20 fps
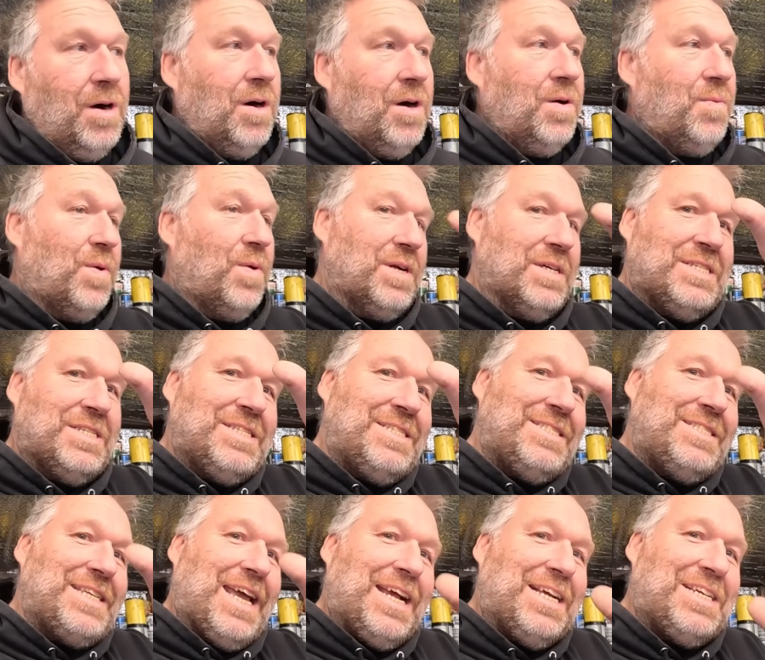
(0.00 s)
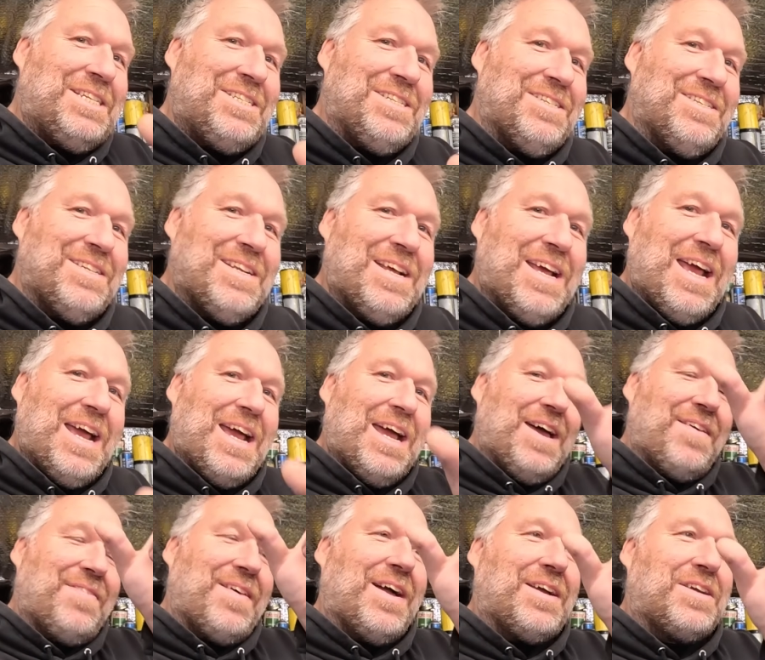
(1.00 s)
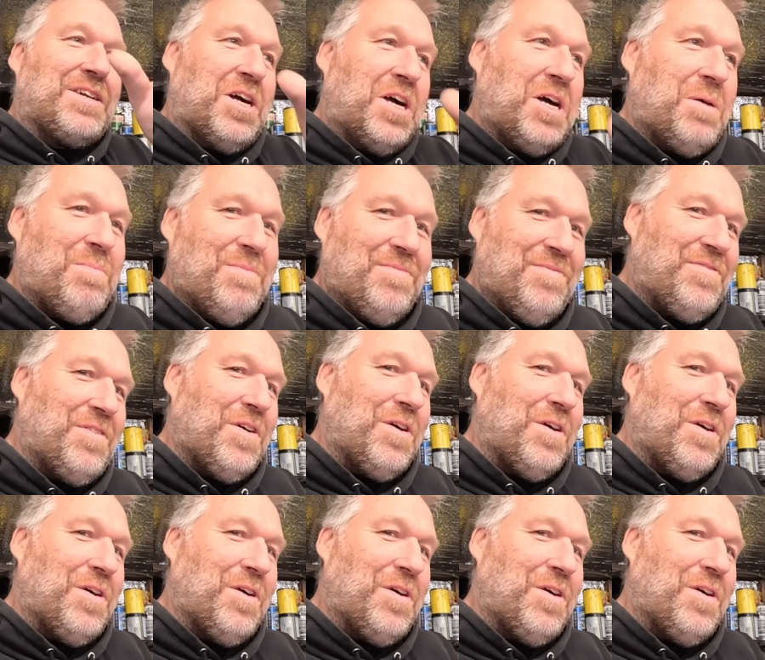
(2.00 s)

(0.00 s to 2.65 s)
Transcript: I want a section out of that carbon